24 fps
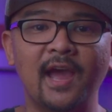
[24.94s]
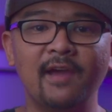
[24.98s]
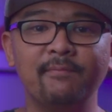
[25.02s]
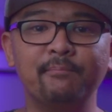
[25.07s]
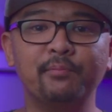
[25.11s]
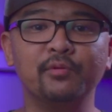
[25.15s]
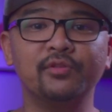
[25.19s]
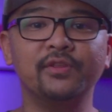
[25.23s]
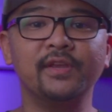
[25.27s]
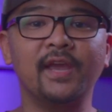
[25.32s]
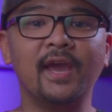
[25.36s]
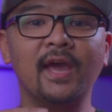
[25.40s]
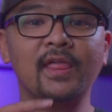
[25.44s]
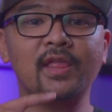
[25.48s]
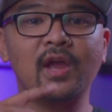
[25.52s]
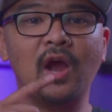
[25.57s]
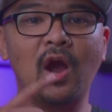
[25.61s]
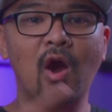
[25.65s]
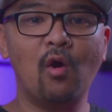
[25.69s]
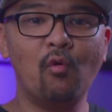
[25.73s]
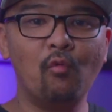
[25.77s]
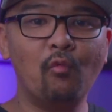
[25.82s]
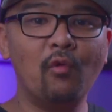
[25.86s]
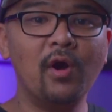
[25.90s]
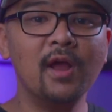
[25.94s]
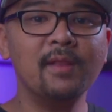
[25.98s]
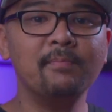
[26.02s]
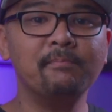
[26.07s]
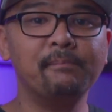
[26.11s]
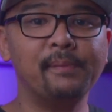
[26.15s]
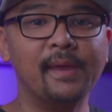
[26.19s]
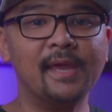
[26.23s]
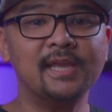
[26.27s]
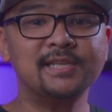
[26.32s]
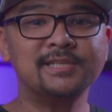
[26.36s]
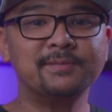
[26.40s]
I put together a
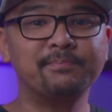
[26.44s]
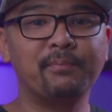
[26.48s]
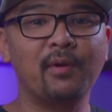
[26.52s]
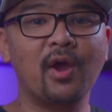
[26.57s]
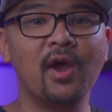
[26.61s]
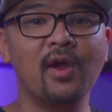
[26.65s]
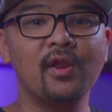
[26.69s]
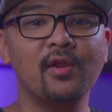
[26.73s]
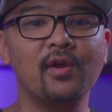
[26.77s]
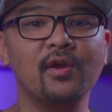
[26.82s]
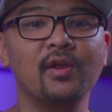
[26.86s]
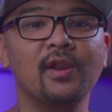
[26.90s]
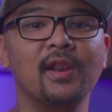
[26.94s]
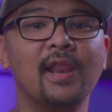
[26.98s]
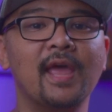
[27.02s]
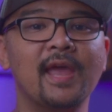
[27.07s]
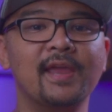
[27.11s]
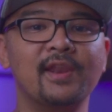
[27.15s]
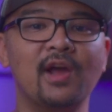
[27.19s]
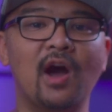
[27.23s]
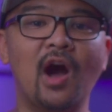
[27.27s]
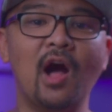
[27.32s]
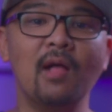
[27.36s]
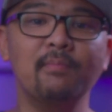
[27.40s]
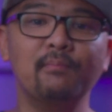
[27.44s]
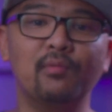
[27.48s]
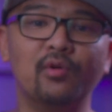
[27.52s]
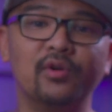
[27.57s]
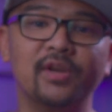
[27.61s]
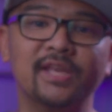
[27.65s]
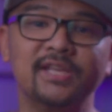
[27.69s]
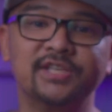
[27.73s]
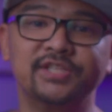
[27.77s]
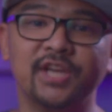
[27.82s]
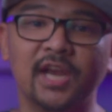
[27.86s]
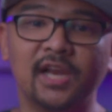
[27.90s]
one-page product-led
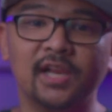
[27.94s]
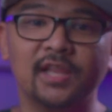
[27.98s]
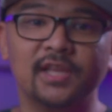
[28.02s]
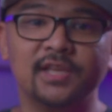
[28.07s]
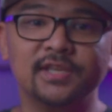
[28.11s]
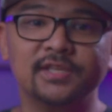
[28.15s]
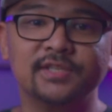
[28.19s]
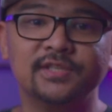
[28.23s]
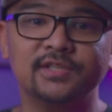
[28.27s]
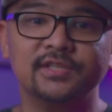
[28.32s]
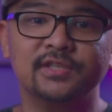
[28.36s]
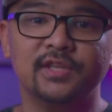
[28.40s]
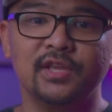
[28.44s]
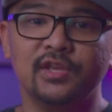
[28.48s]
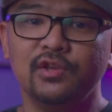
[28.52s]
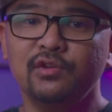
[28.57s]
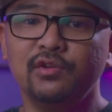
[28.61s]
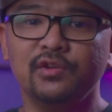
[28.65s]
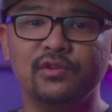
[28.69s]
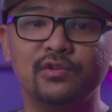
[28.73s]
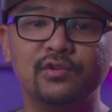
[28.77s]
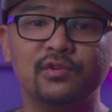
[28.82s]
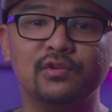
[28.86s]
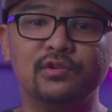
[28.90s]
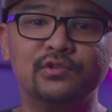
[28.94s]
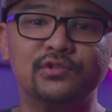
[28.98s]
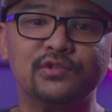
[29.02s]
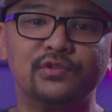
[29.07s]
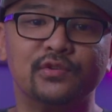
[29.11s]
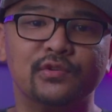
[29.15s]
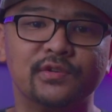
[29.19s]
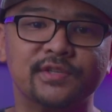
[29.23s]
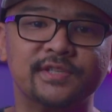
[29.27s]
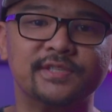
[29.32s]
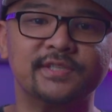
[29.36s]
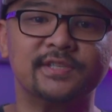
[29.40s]
onboarding checklist that you can use
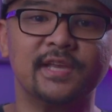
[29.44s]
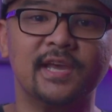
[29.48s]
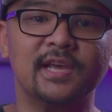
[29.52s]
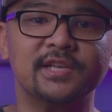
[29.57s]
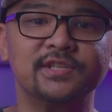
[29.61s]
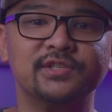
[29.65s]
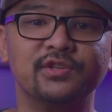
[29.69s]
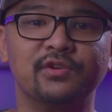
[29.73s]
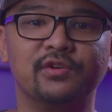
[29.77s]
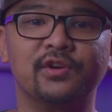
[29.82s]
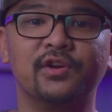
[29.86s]
to assess your